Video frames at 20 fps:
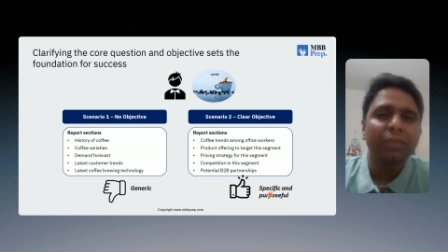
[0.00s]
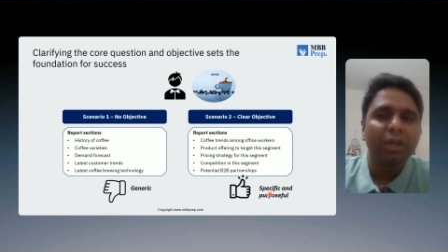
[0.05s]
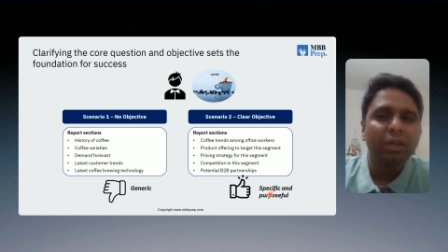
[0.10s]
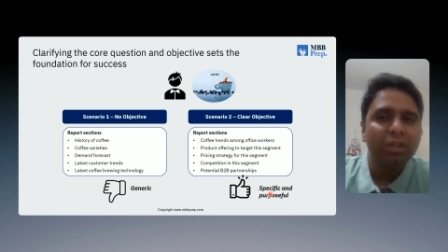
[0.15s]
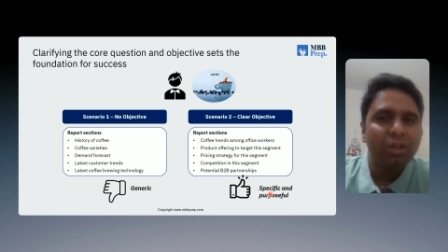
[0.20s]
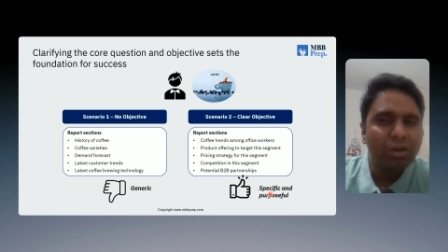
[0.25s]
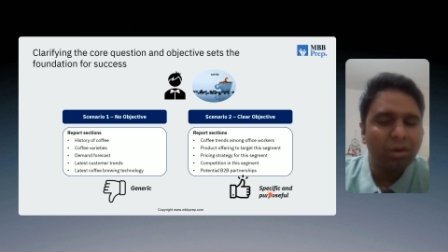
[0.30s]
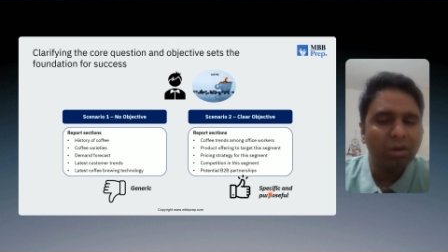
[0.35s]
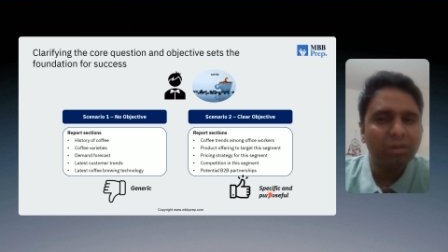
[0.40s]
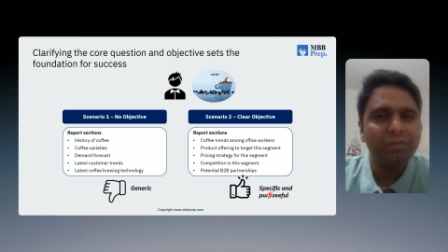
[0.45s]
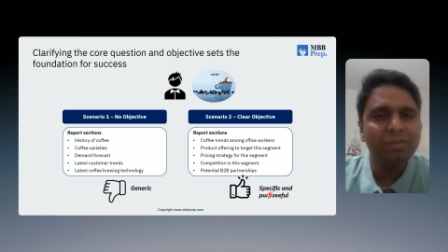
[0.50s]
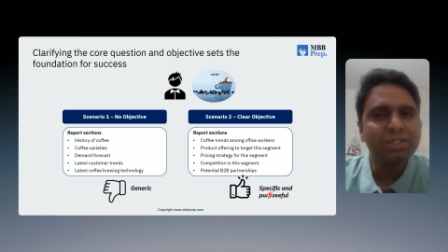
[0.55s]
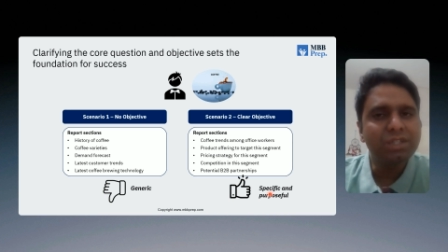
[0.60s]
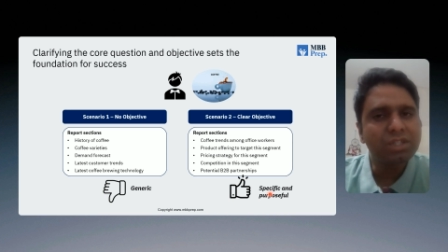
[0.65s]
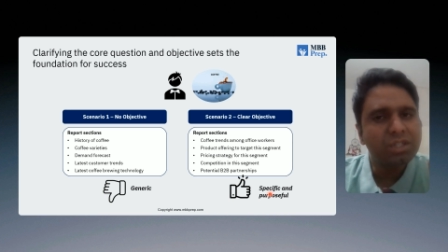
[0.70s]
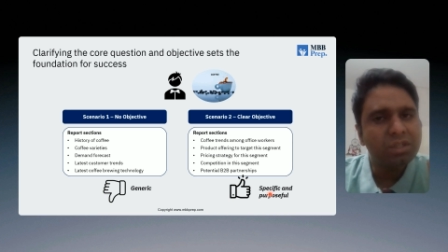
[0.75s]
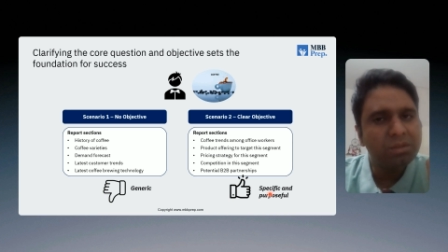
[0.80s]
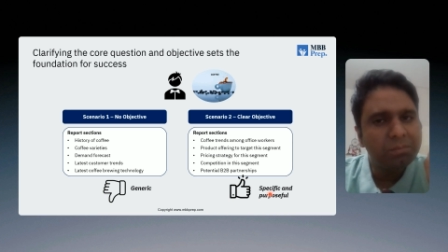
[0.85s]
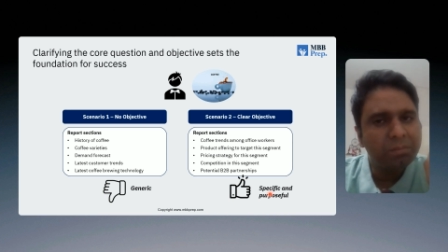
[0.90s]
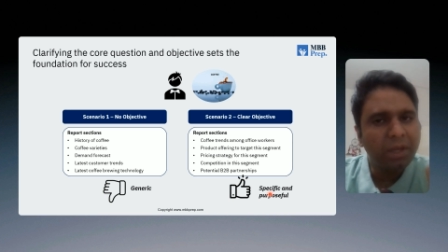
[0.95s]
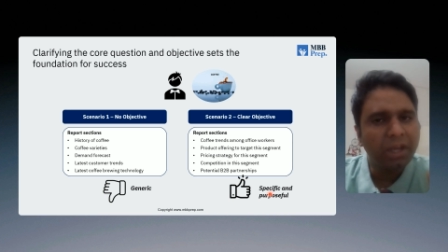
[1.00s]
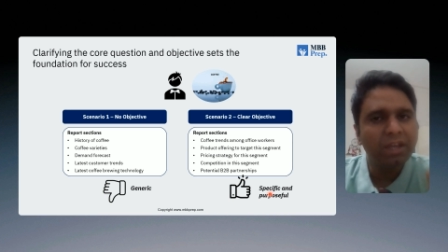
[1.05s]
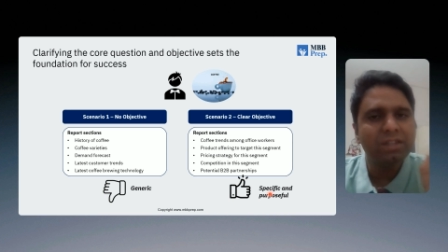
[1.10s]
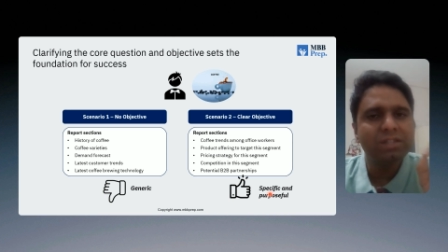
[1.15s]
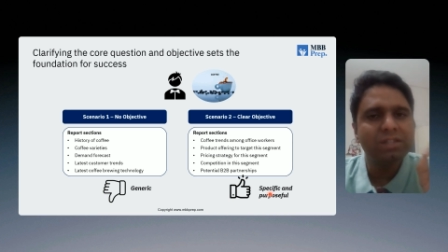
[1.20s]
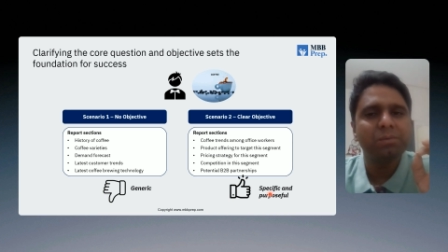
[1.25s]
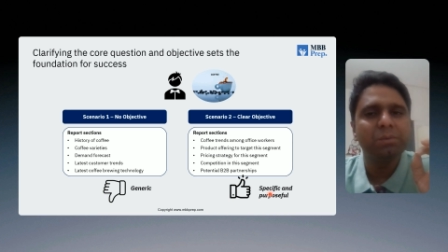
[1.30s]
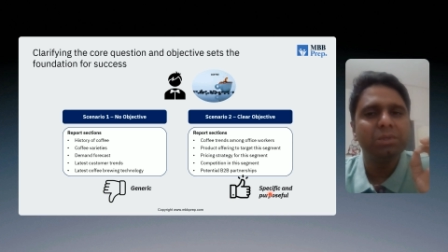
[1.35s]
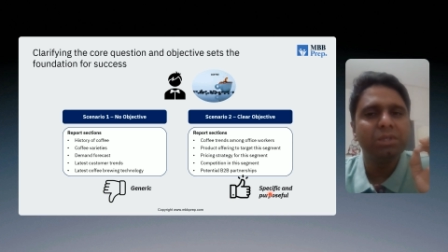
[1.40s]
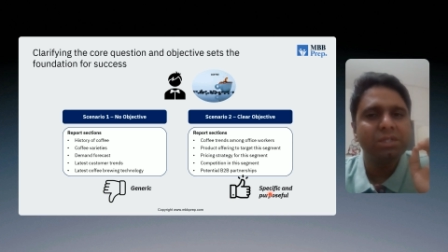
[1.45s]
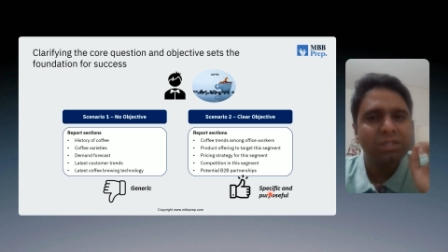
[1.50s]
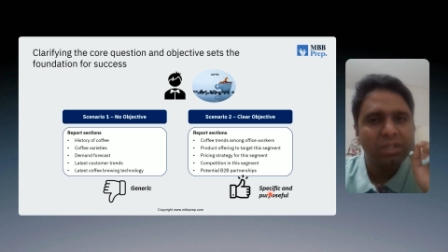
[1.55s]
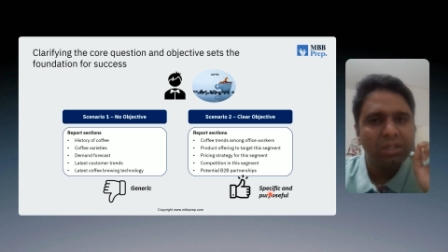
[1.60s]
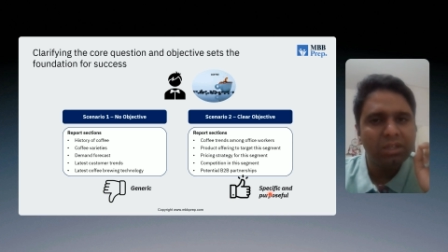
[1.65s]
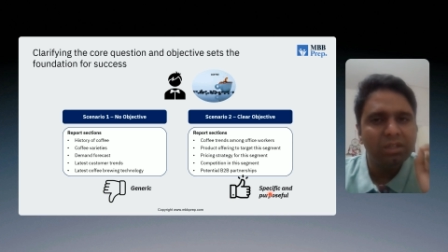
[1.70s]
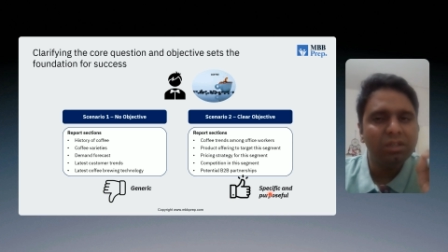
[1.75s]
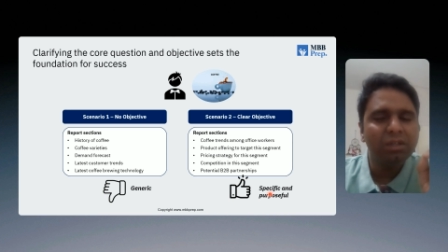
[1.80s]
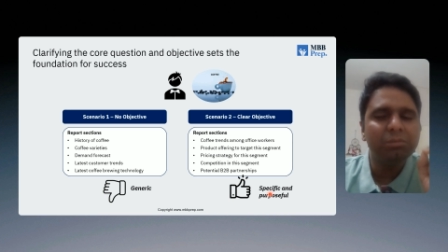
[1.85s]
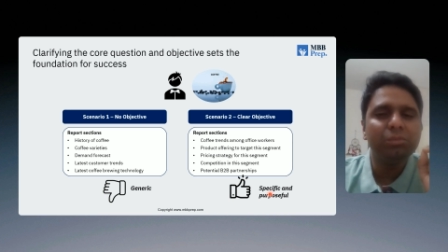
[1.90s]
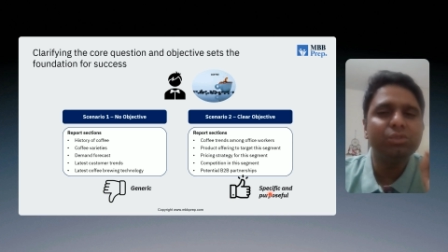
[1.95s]
The conversation begins with the
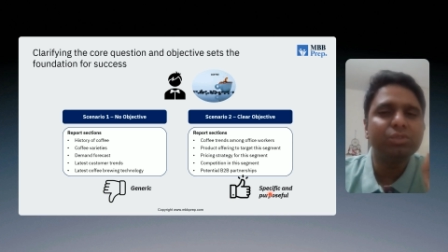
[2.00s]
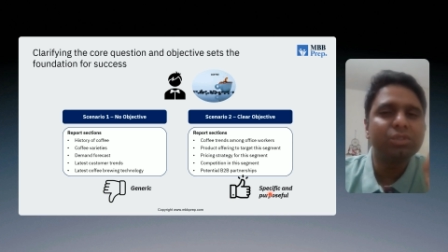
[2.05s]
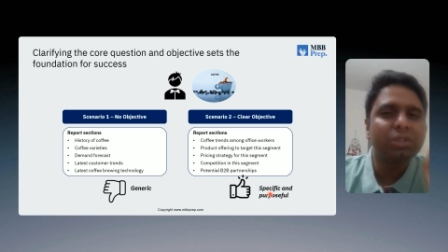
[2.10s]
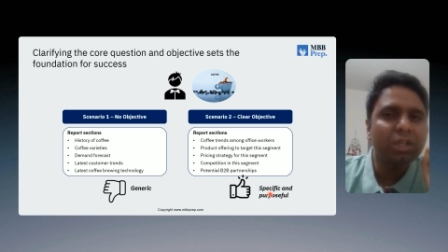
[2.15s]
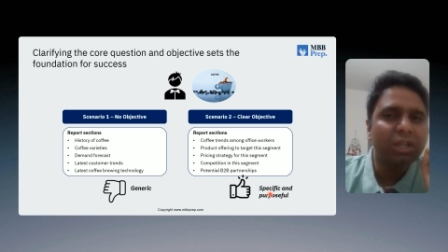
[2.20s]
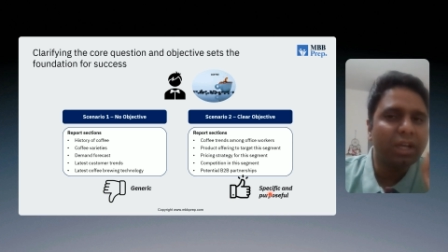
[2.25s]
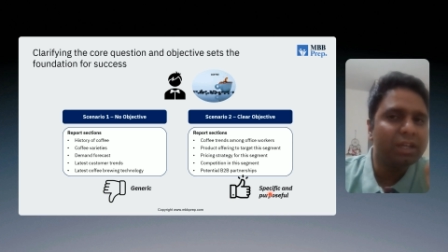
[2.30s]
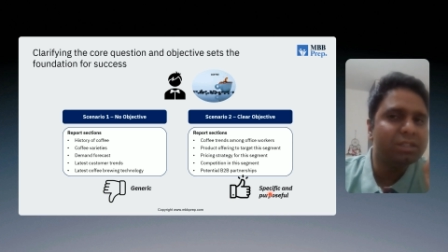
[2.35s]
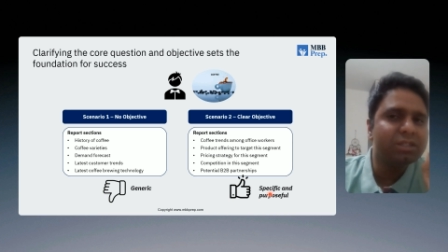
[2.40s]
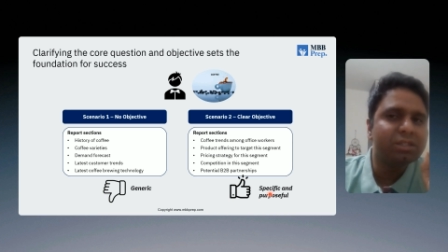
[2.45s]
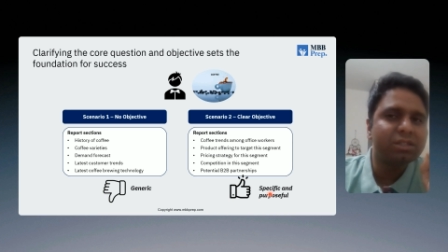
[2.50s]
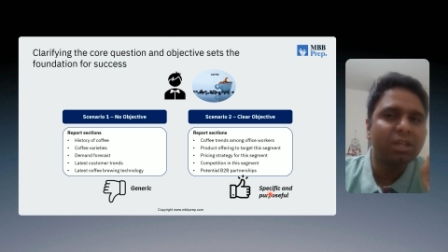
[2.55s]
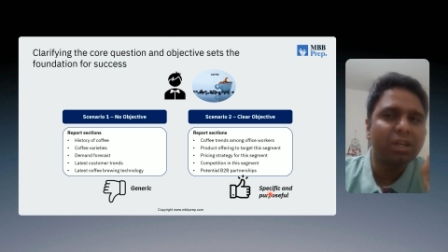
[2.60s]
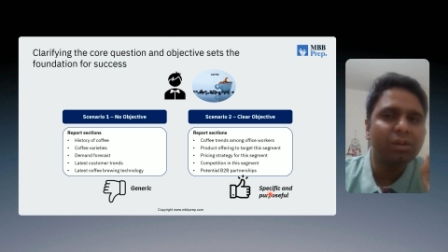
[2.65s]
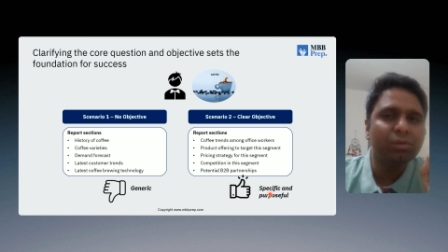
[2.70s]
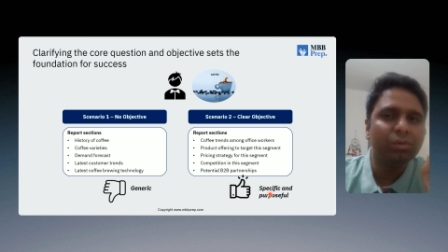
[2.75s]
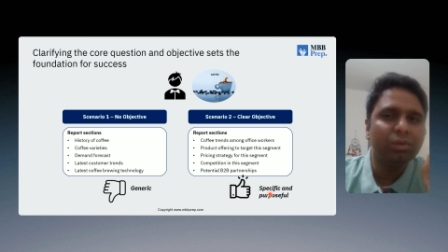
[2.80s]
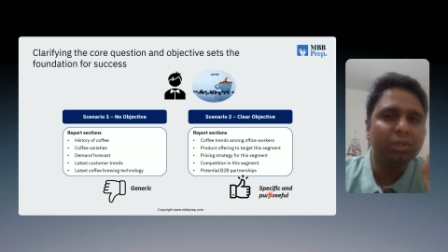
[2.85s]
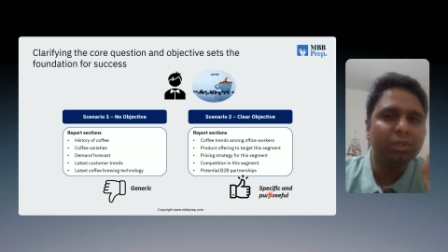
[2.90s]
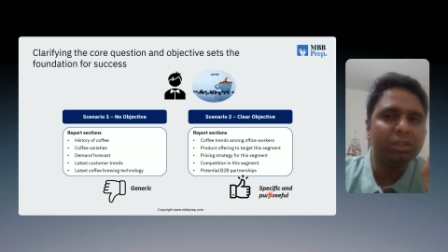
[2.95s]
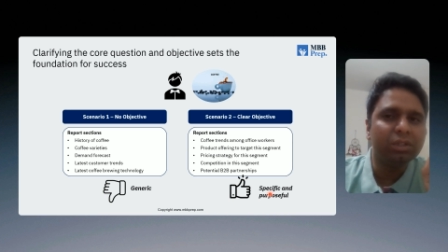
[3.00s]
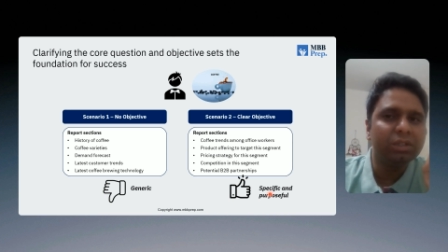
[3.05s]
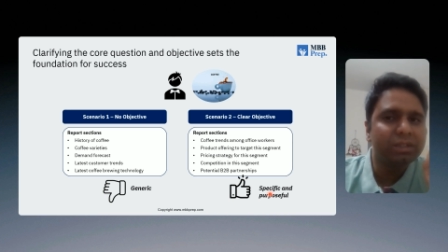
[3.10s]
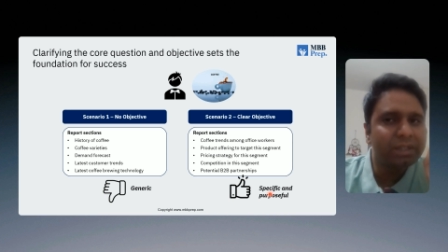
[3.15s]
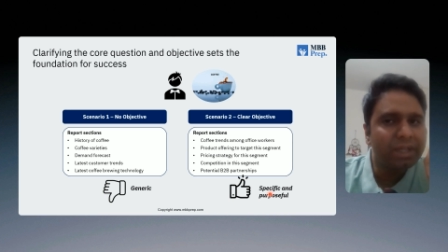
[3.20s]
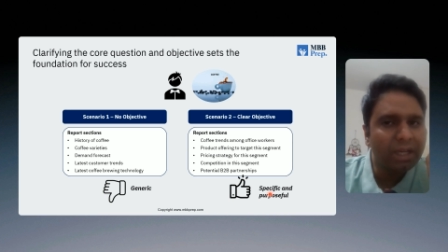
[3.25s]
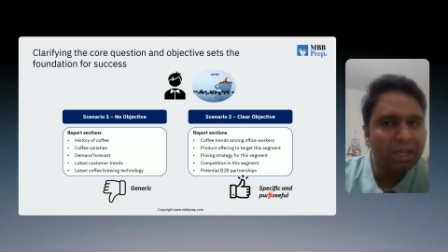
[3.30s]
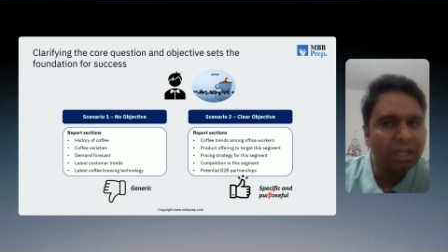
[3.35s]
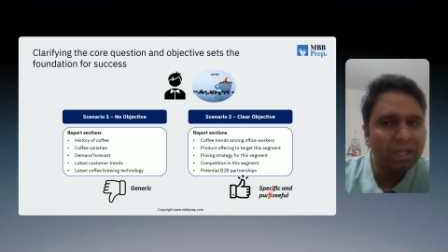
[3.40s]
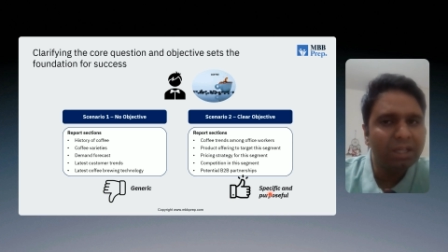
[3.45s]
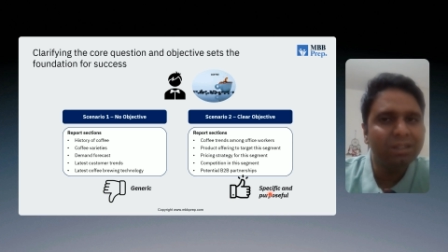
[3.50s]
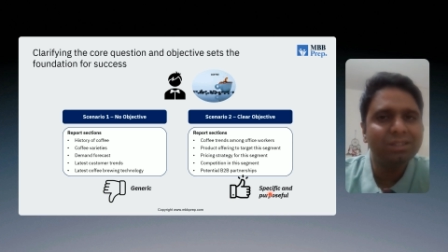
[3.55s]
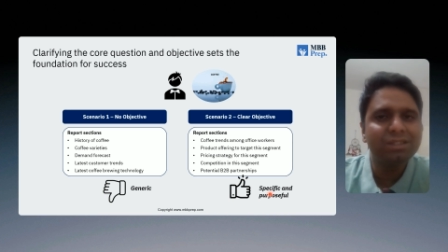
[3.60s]
senior most client stakeholder telling